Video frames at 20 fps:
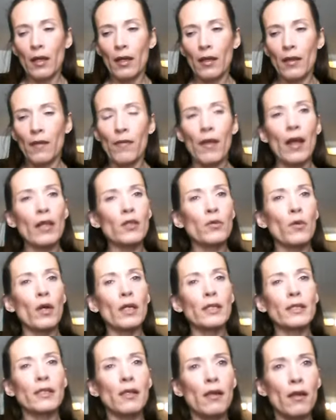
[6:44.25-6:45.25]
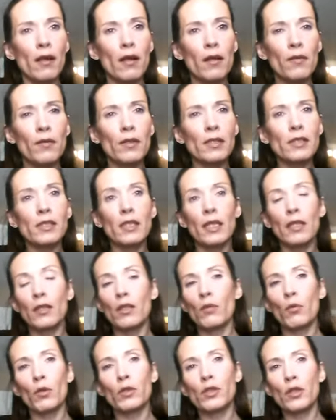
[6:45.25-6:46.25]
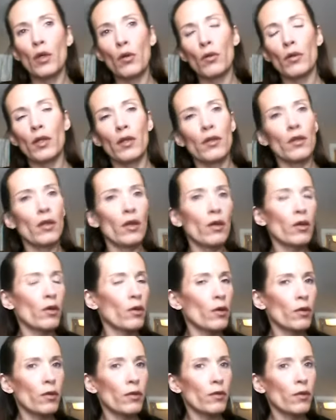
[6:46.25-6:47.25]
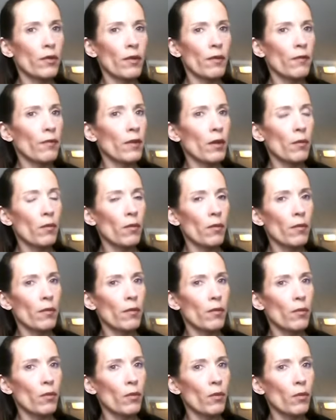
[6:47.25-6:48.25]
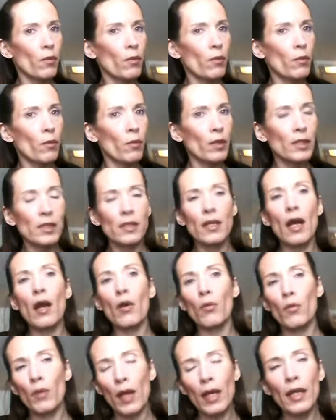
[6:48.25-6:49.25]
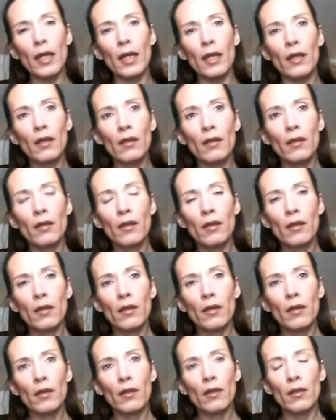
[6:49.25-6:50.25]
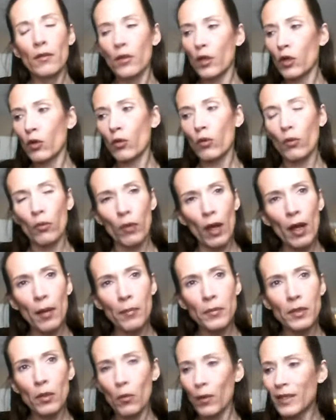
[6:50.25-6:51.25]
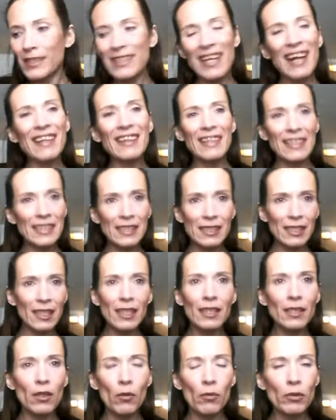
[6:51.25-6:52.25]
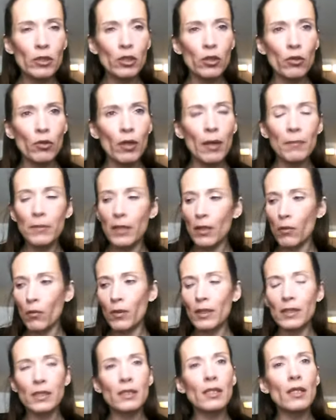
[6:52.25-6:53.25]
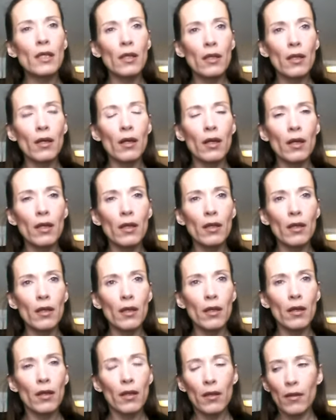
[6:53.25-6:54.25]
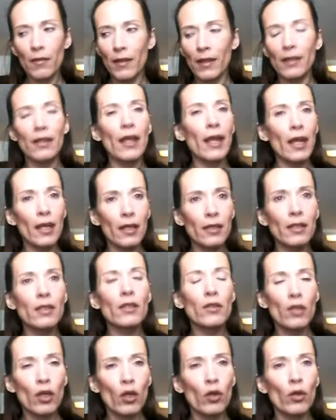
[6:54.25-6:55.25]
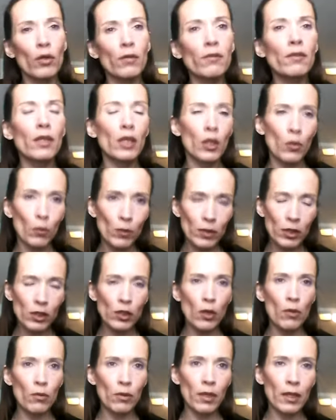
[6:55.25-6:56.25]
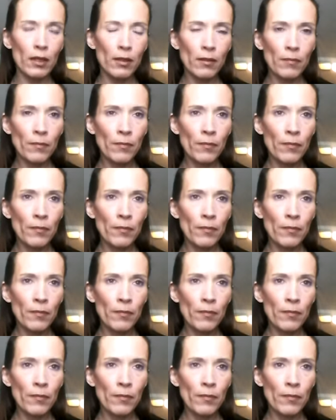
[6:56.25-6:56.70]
And that's where I see the seed that was sown in the earth that was not ready. The corrupt, it was not the seed that was corrupt, it was the land, the earth that it was sown in.